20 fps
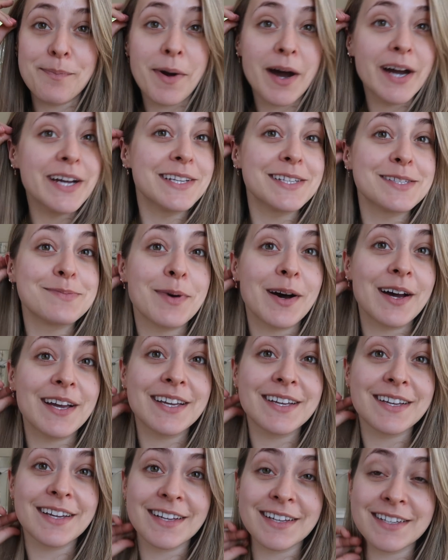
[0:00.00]
minus
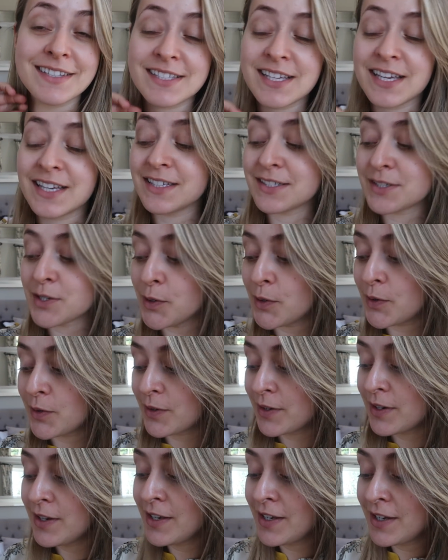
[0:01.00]
Mike, because he has
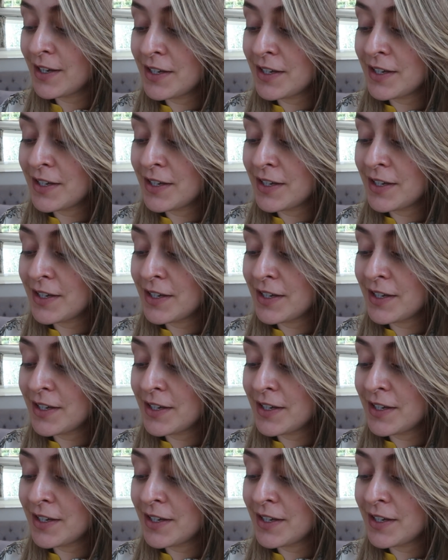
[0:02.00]
gone